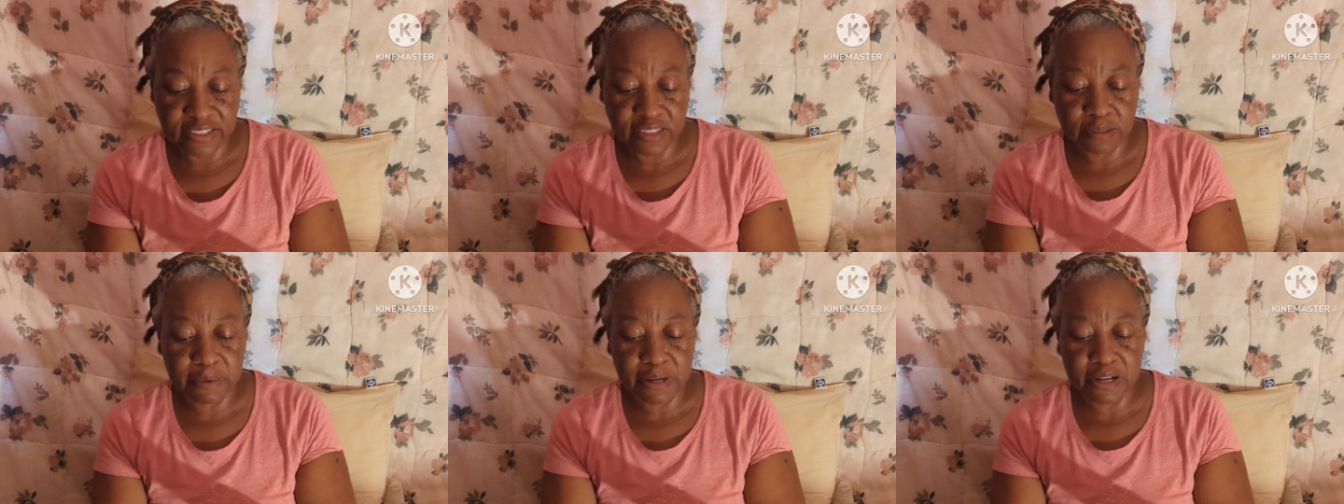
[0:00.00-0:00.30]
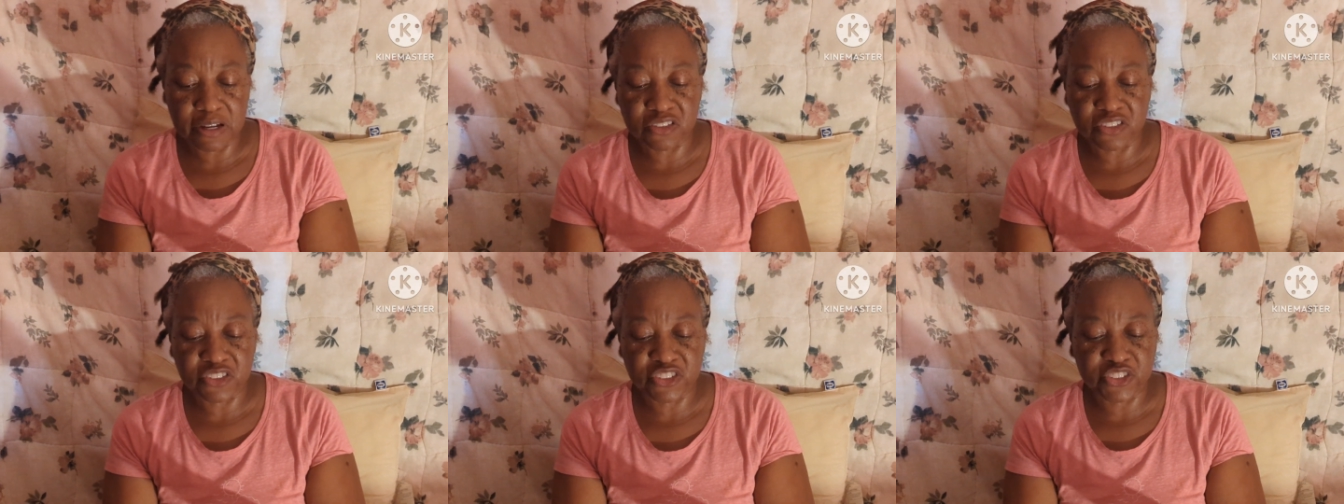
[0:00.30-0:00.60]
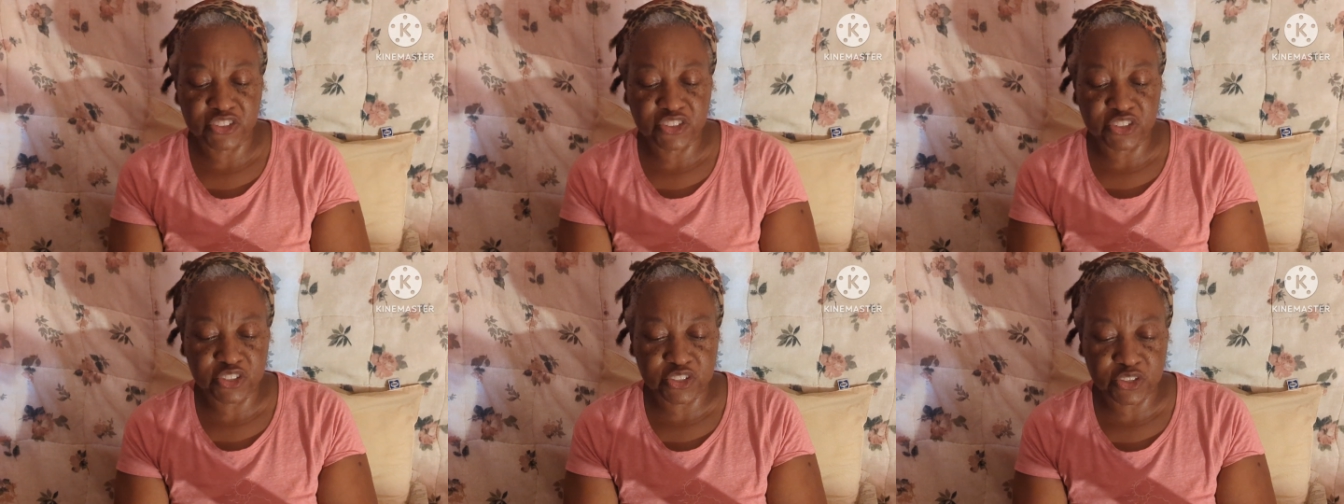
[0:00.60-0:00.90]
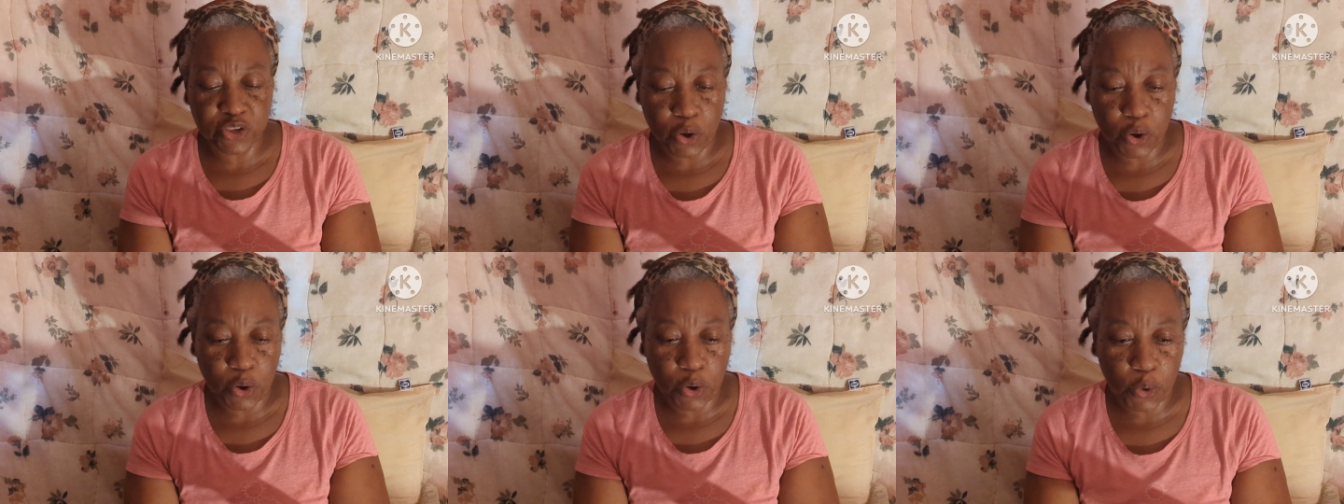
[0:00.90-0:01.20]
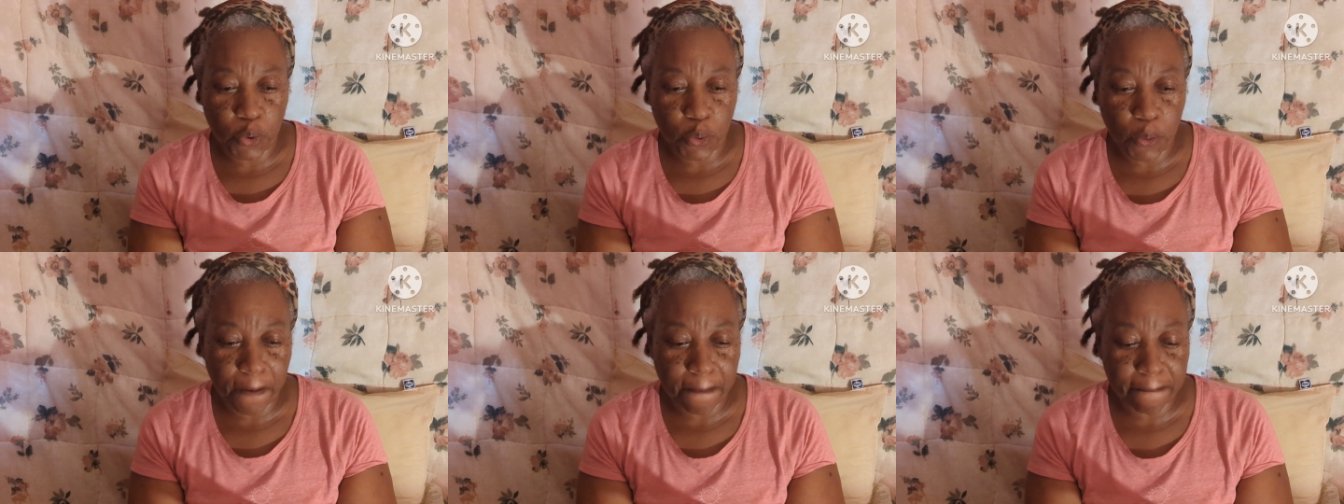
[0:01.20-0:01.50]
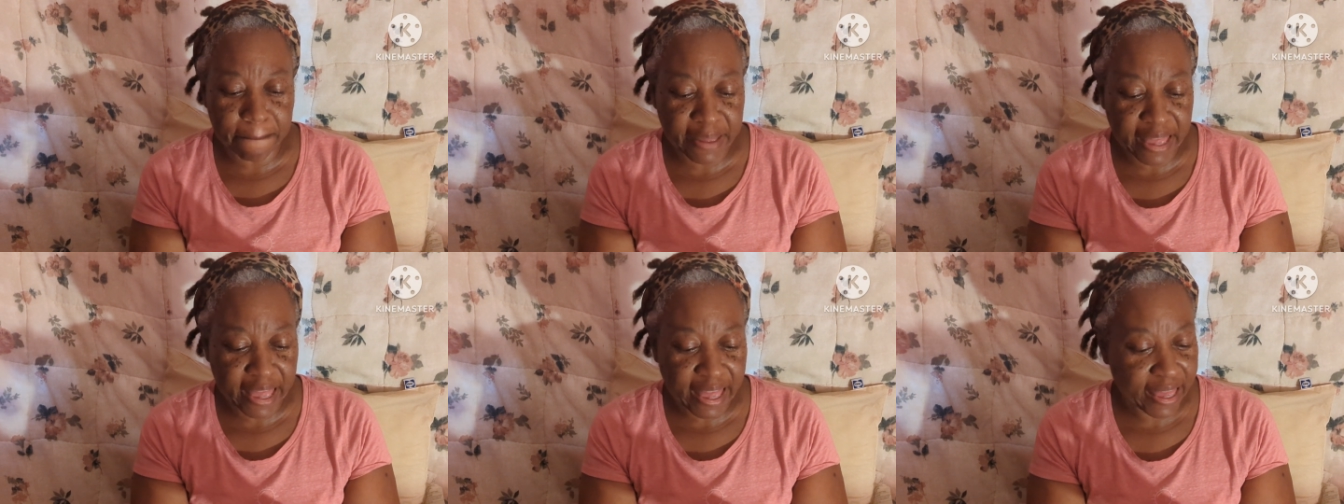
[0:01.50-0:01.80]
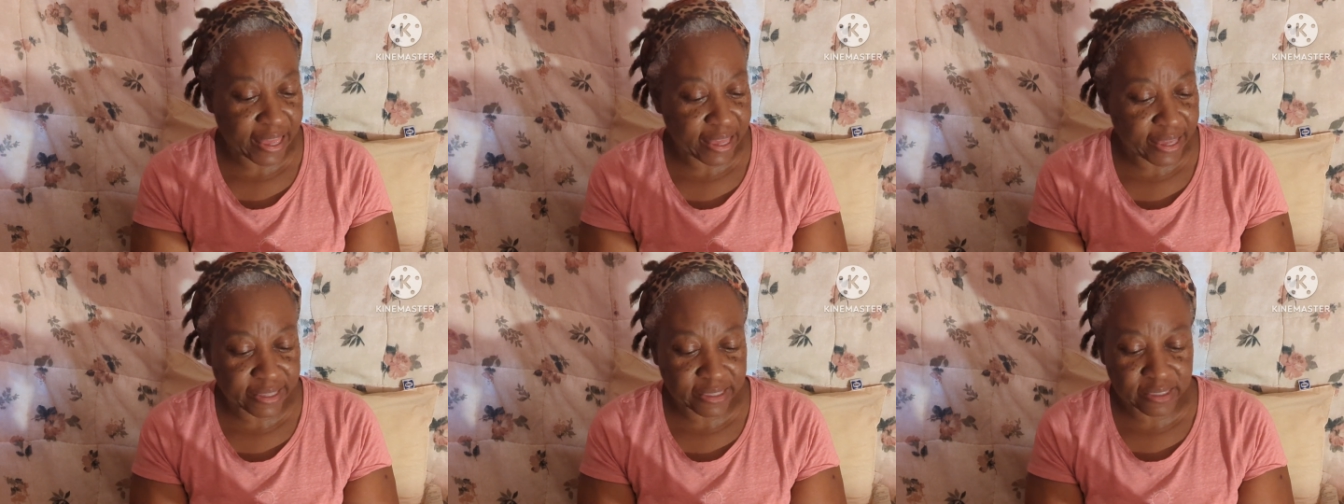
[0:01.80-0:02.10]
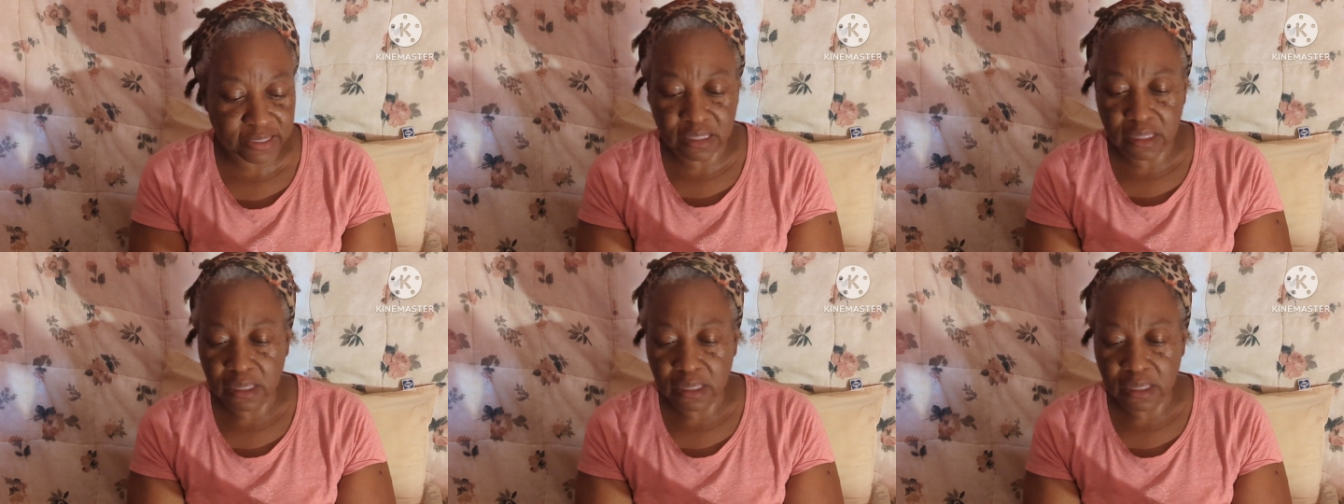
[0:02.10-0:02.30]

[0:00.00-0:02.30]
smell so bad.